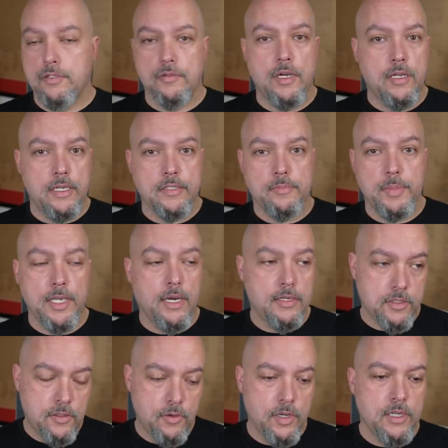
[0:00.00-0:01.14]
are all SBRs
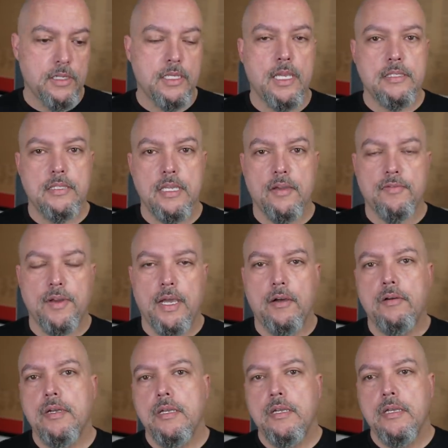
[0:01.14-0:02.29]
according to the ATF
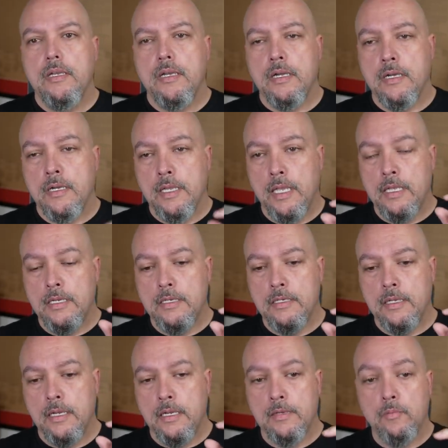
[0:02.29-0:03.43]
now. Uh, and
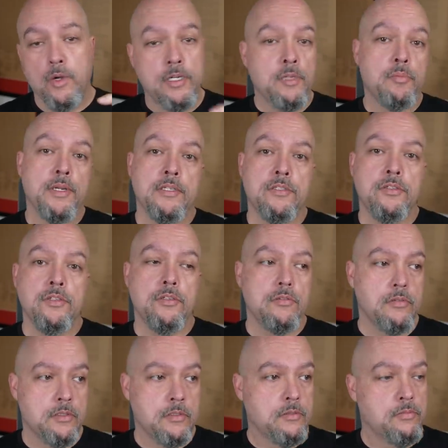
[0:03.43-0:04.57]
I wanted to bring this to you
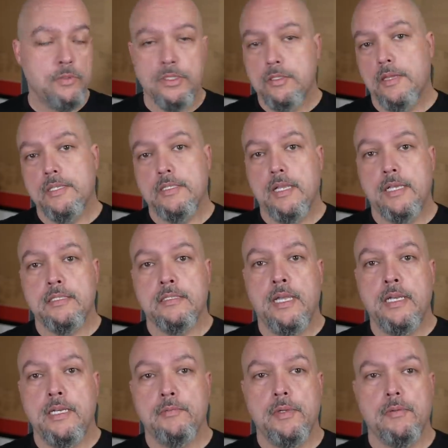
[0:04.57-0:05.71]
because we saw this last
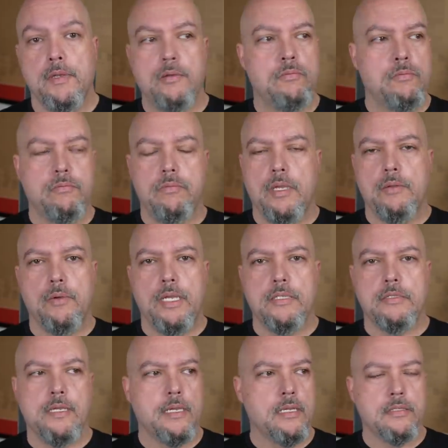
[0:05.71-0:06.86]
night and we were like, wait, wait a
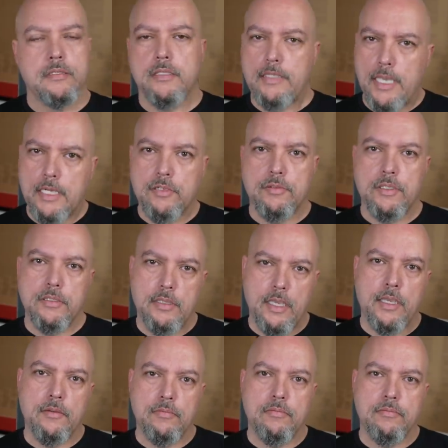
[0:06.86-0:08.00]
second, does this actually
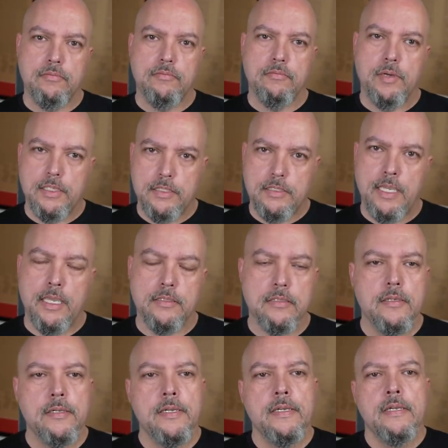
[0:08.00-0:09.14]
say what it says?
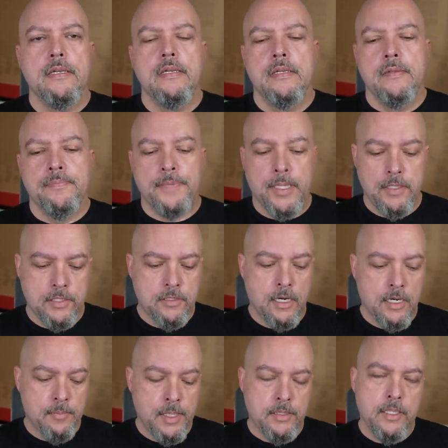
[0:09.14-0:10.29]
Now let's
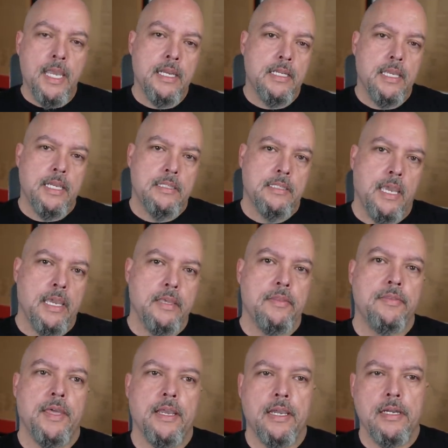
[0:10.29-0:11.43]
talk about the 88 day
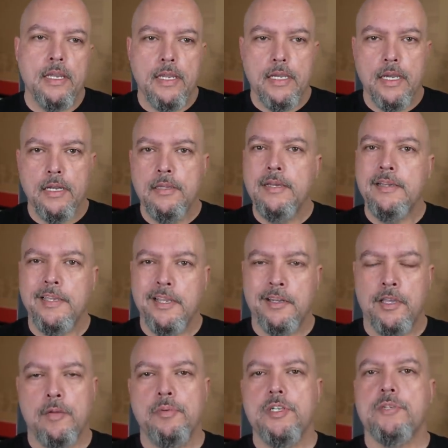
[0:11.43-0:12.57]
thing. I, I got a I got a
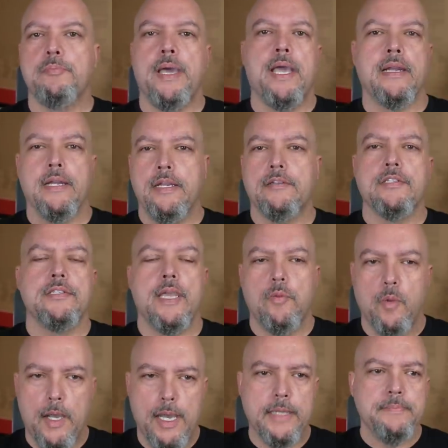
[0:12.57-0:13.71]
lot of pushback and I understand
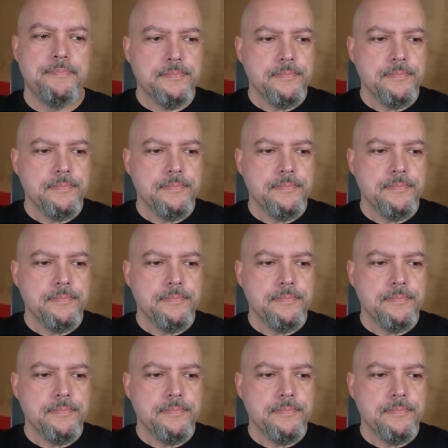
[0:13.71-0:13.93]
why.